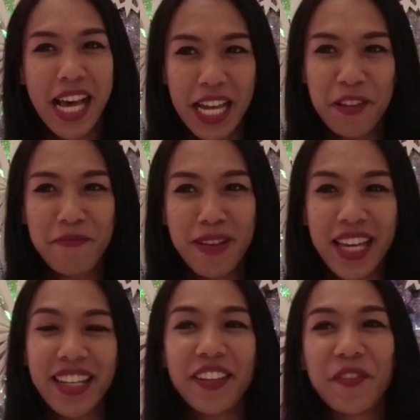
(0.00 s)
type,
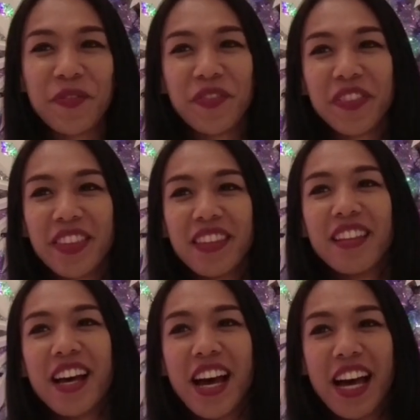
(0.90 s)
but
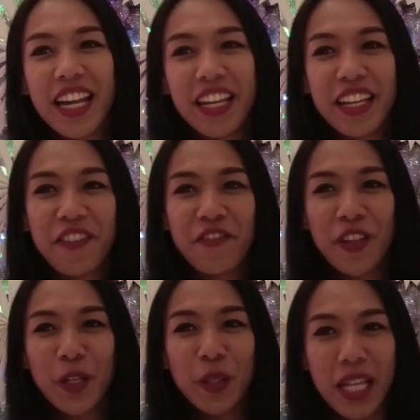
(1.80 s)
I
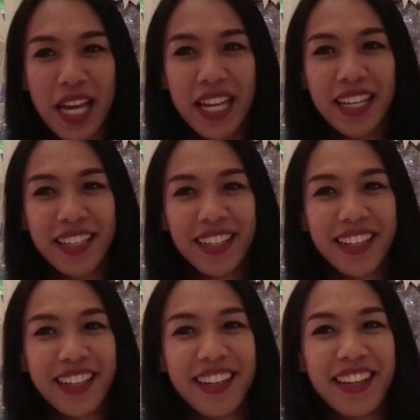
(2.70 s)
feel like
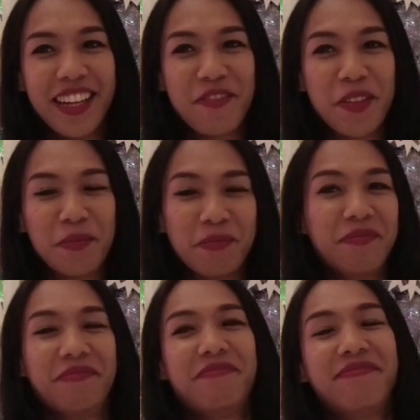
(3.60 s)
if
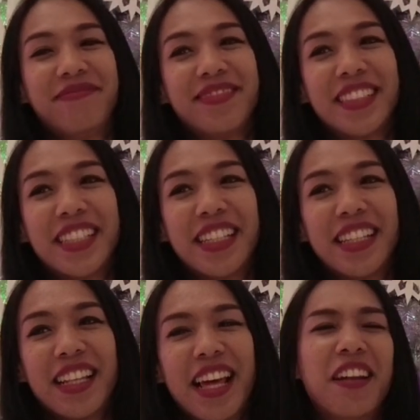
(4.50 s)
I'm,
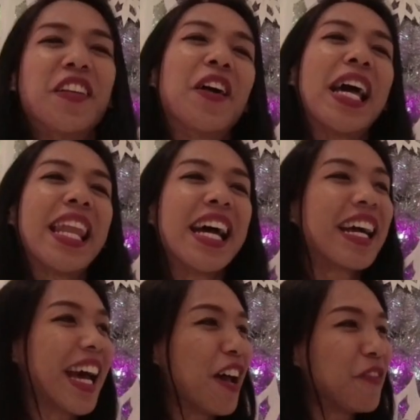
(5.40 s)
I don't know, I
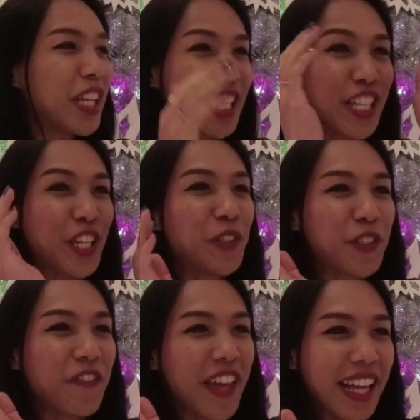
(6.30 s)
like a guy with a
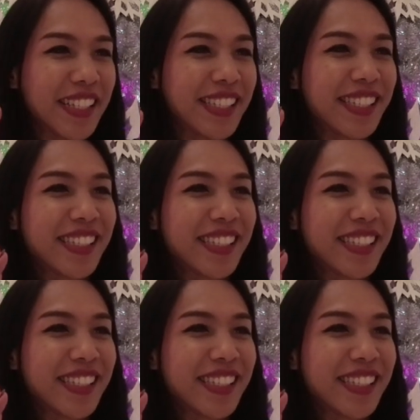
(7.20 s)
cute face.